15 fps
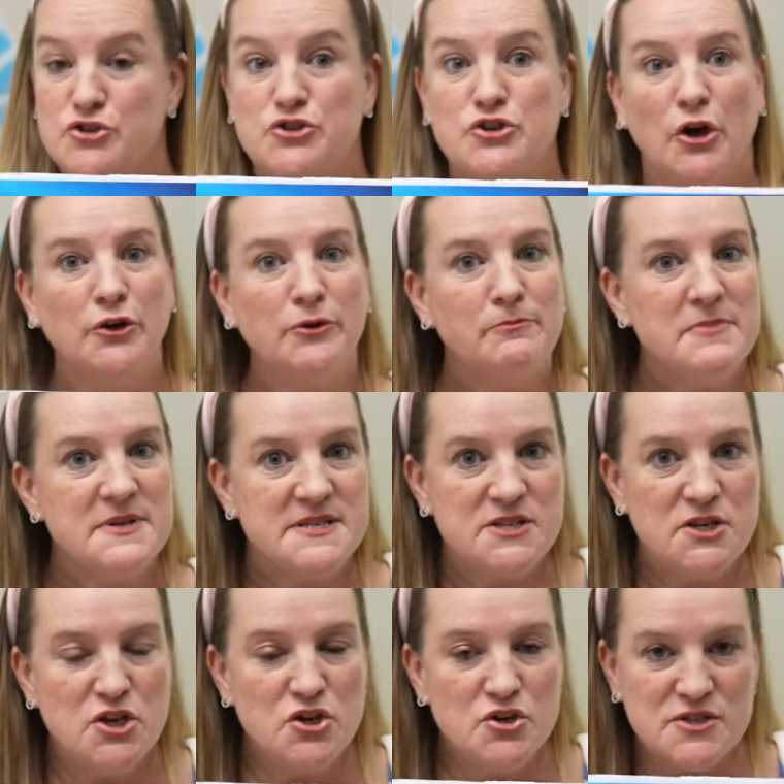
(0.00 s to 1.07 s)
Don't
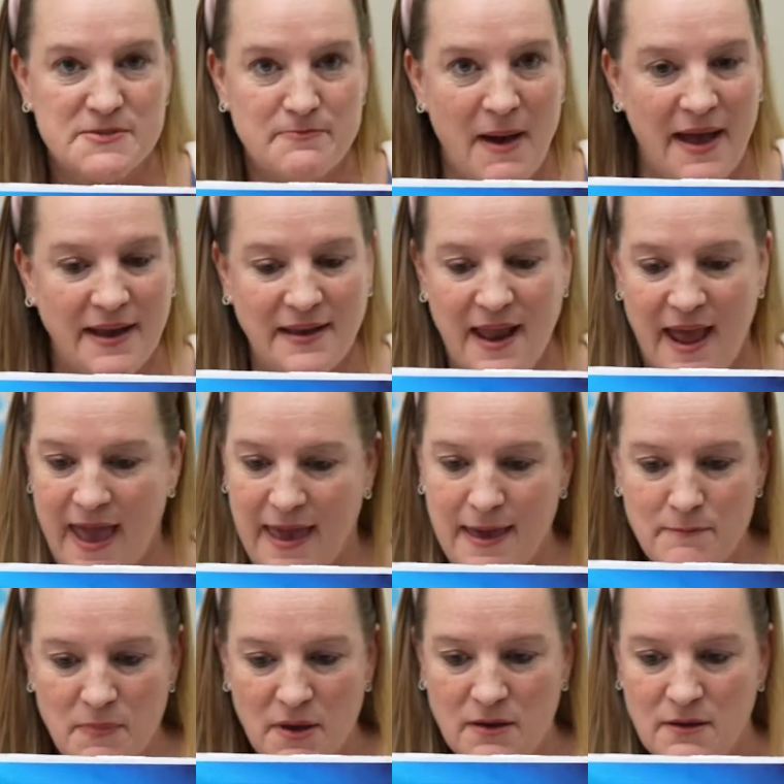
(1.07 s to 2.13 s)
misuse my
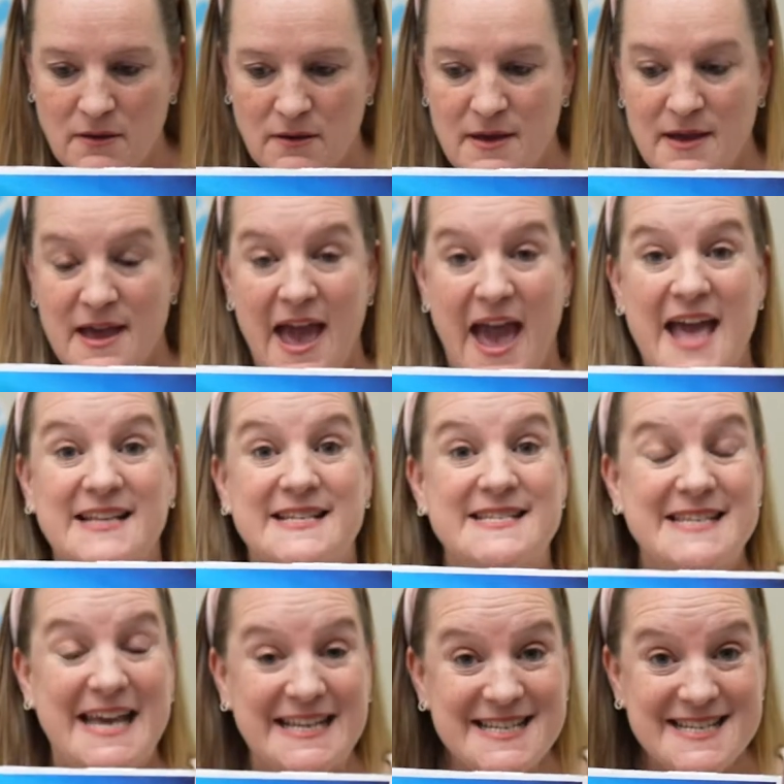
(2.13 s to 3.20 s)
name and
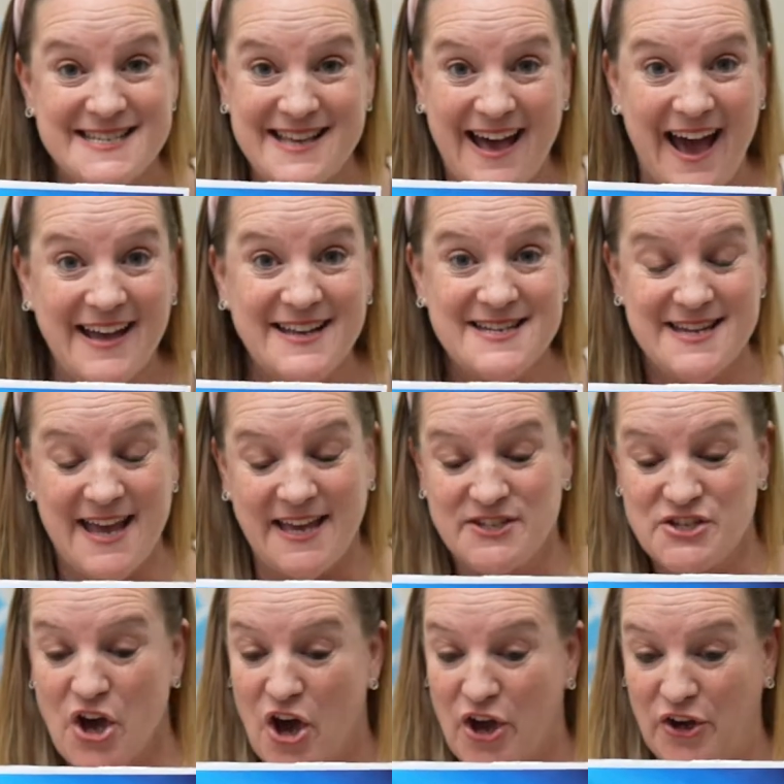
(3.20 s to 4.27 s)
set aside a day
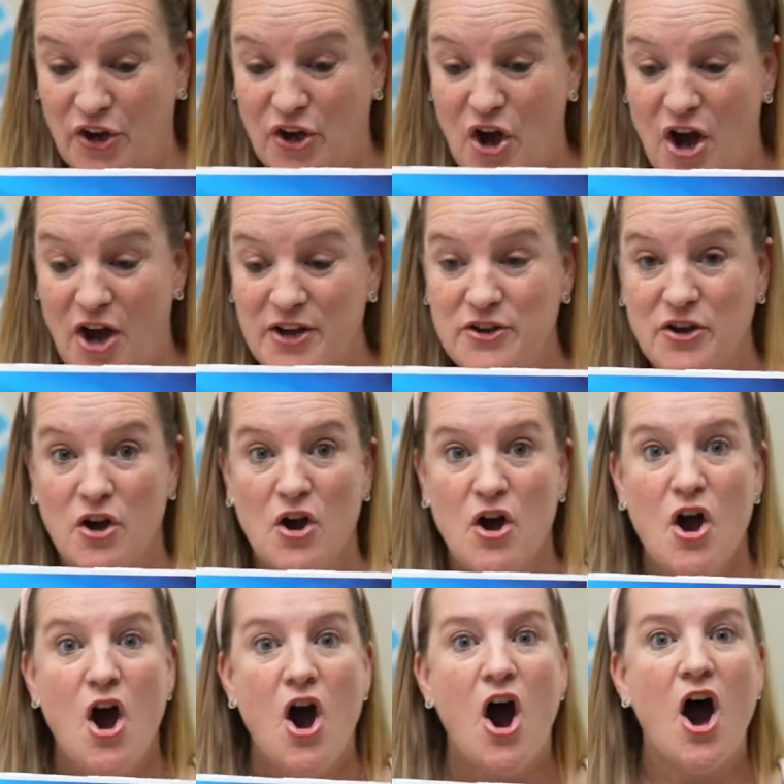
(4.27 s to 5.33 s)
to honor God.
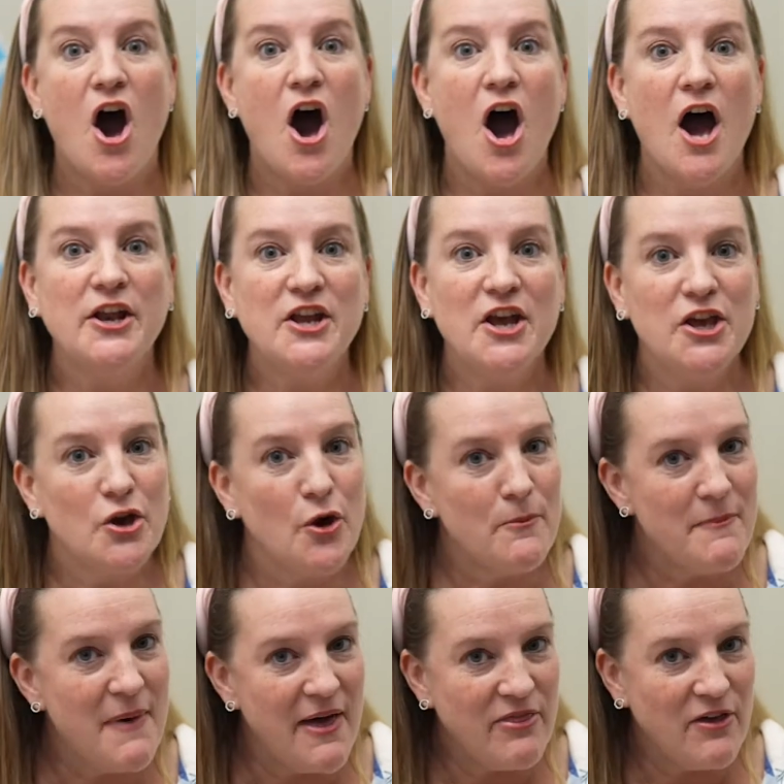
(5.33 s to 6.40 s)
Honor your
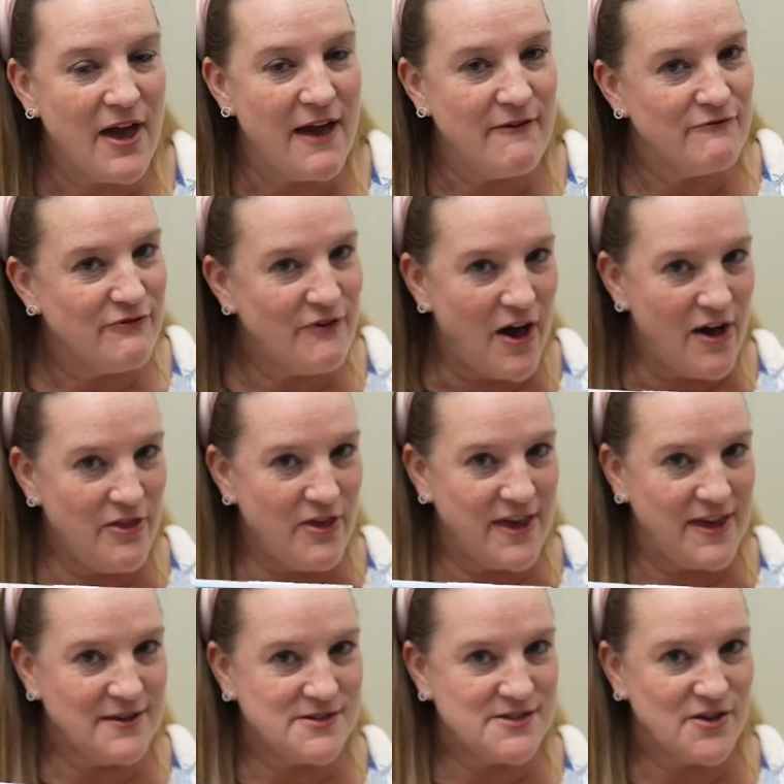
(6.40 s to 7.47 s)
mother and father,
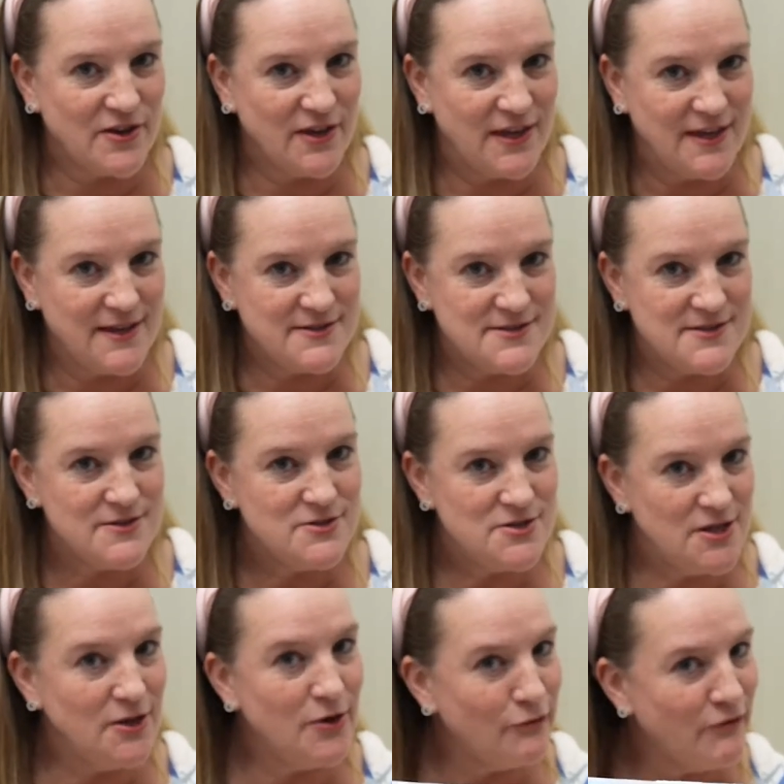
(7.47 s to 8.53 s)
Hillsong kids.
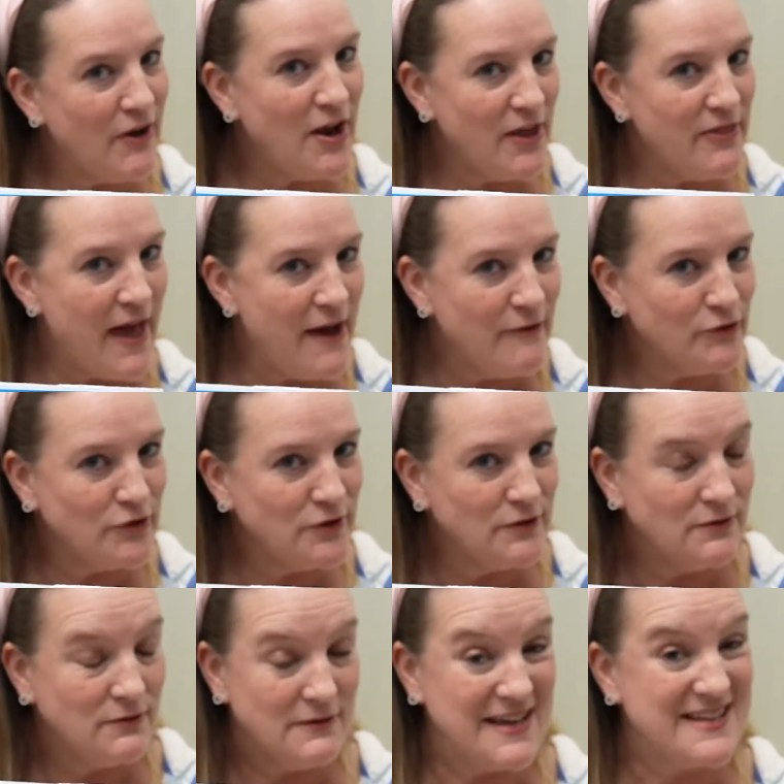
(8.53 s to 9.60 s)
Do you follow that
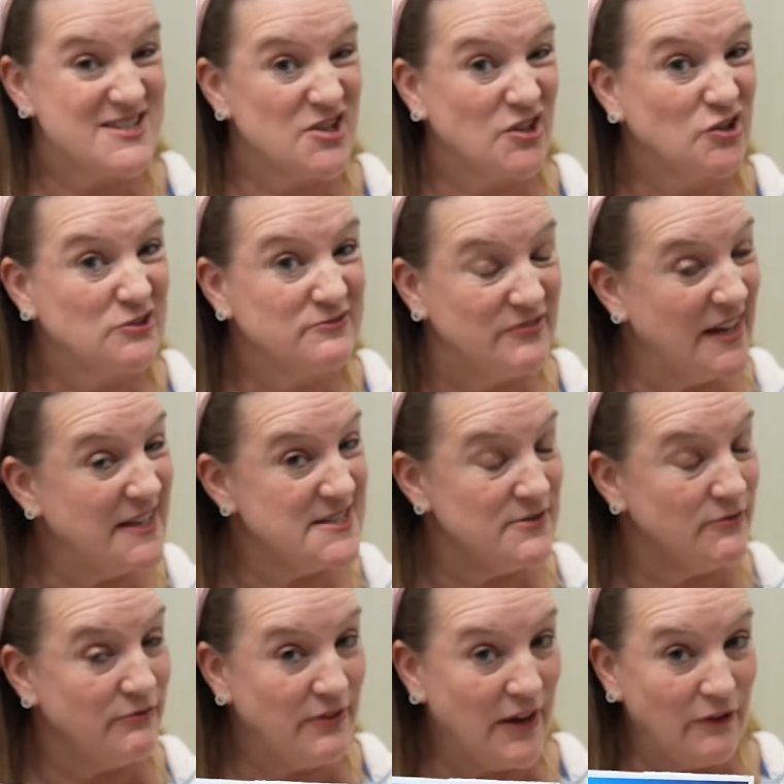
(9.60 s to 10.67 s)
rule? That's a
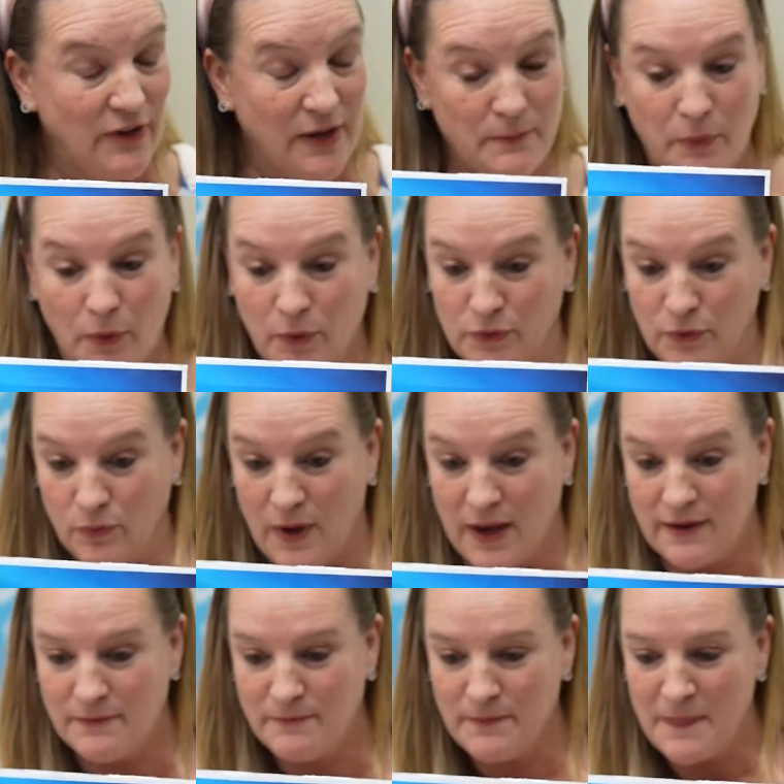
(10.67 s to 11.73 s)
very important
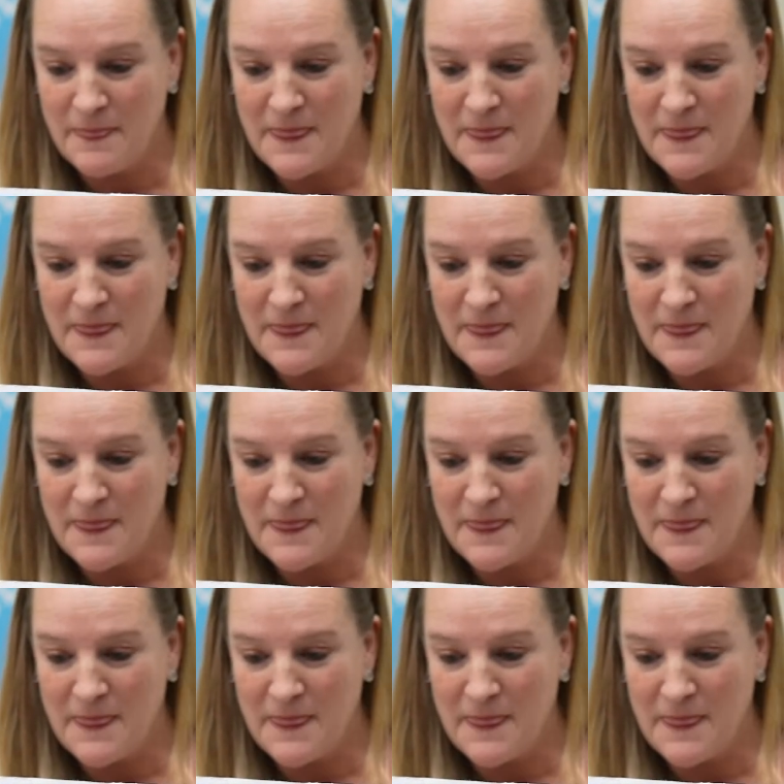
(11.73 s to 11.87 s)
one.